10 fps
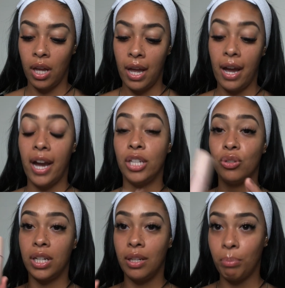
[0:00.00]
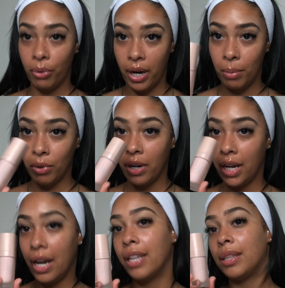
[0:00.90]
Hydrating Primer. I
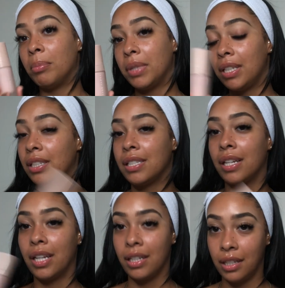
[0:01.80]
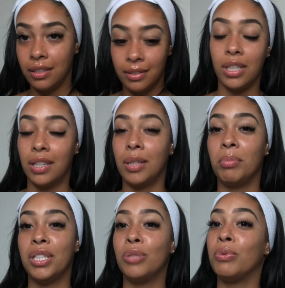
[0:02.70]
got the mini because I like to get the
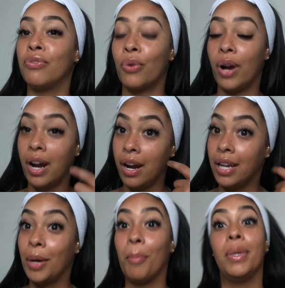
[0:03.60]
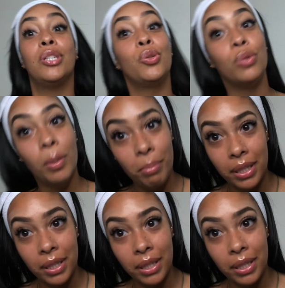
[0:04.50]
minis before I commit to the big